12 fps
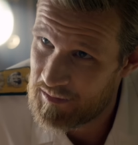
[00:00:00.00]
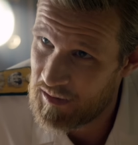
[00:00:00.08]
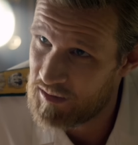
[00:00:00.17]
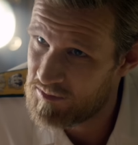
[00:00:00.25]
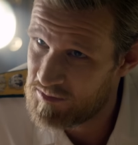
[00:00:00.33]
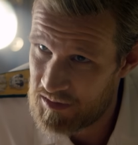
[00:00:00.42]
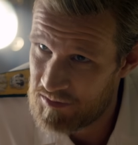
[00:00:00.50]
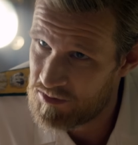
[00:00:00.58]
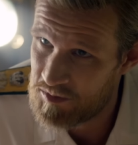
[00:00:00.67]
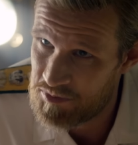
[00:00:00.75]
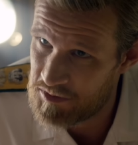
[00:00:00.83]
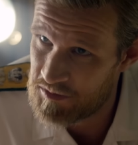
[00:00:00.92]
I have never
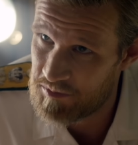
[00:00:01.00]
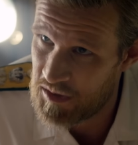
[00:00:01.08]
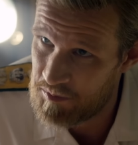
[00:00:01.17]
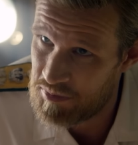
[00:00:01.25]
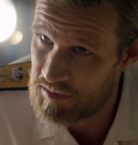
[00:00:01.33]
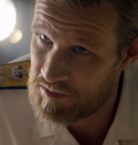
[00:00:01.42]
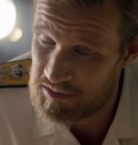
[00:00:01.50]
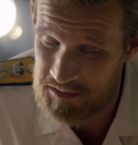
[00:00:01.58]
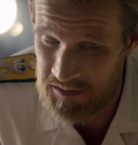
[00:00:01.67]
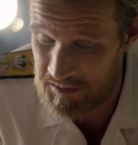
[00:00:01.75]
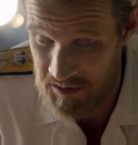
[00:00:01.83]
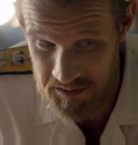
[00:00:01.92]
abused my
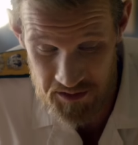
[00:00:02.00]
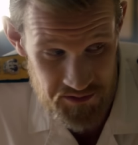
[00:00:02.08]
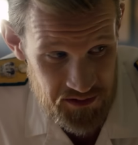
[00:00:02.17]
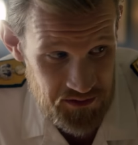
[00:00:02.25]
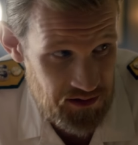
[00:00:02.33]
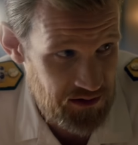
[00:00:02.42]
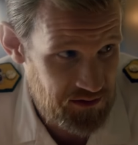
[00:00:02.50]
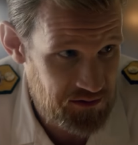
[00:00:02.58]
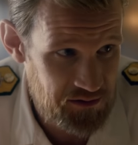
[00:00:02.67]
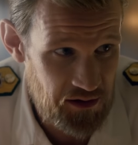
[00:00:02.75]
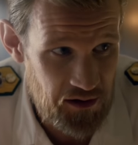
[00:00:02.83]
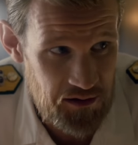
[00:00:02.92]
privileges, and I don't intend to
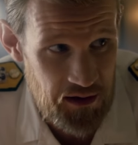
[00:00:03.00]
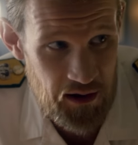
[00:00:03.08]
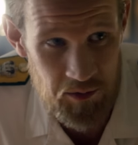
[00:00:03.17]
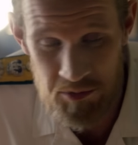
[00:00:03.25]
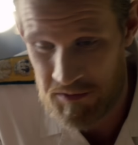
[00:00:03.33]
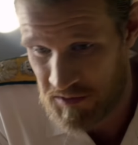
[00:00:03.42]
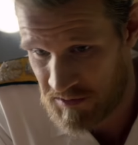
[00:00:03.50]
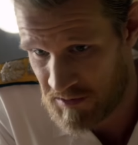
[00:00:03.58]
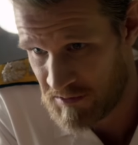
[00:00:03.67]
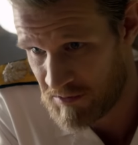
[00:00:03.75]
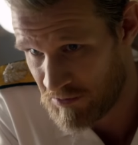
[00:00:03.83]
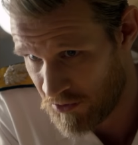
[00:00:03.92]
start now, but this
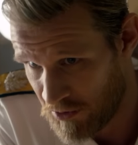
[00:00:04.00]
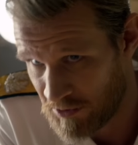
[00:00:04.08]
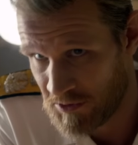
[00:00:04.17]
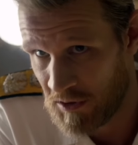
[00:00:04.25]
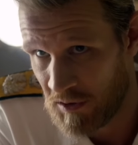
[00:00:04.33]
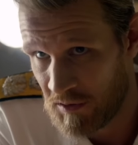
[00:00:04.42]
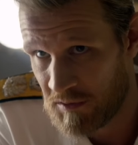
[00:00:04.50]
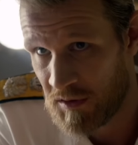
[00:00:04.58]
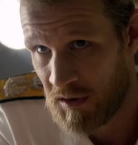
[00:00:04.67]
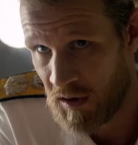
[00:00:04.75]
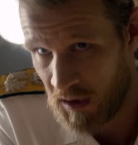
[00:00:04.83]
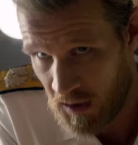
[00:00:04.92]
is the Royal Yacht.
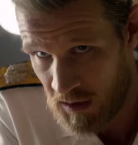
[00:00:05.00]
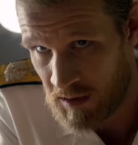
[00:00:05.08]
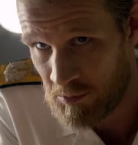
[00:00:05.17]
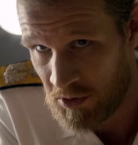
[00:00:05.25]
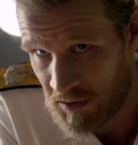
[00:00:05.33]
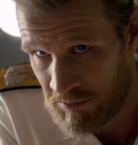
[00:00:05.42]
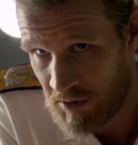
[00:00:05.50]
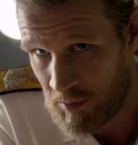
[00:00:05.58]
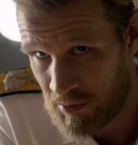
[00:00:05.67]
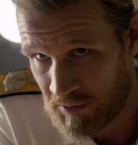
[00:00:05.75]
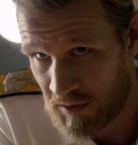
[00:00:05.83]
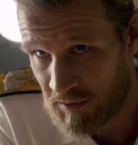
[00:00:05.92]
I am on it
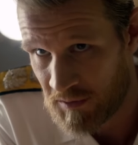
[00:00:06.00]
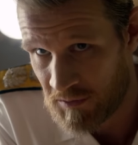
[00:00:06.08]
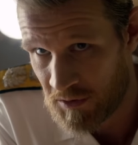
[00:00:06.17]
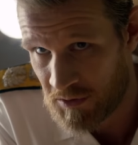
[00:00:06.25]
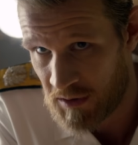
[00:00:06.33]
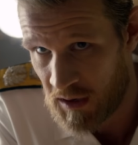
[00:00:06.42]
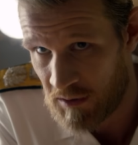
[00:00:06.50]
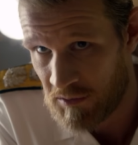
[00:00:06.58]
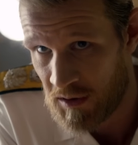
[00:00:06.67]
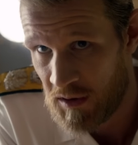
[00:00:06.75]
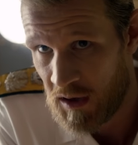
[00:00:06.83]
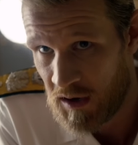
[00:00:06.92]
representing the Crown,
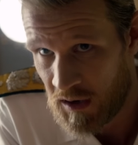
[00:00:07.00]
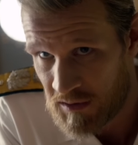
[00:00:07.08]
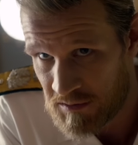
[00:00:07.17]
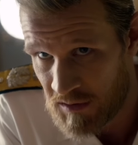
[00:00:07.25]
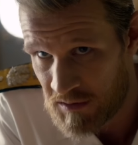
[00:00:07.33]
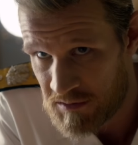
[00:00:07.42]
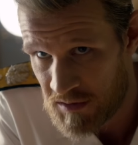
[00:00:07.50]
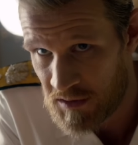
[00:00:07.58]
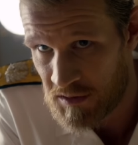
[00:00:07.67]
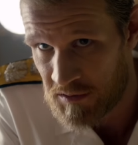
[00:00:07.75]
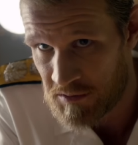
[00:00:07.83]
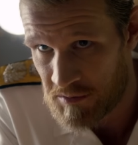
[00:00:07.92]
and I say
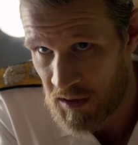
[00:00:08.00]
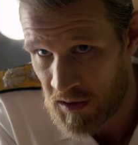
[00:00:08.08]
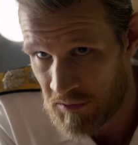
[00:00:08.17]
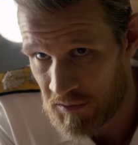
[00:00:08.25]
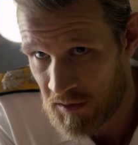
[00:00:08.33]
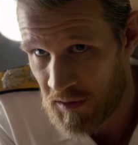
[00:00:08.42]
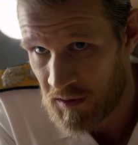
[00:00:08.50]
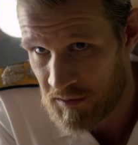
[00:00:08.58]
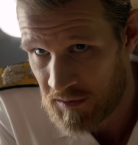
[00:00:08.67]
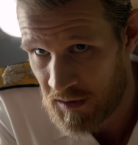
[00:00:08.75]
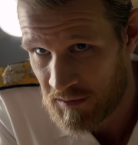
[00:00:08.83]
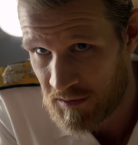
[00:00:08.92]
turn it around
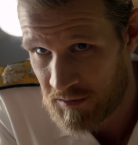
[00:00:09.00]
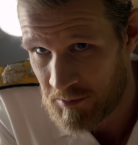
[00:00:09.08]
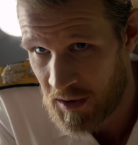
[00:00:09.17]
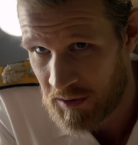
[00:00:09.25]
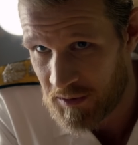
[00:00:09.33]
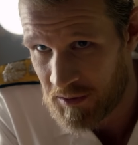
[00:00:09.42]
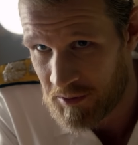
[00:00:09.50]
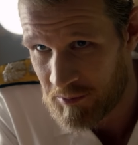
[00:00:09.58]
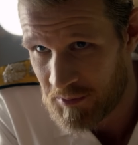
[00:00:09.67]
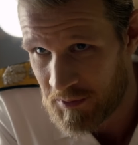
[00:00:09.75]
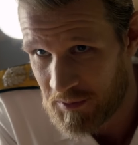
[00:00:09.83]
and take this man home.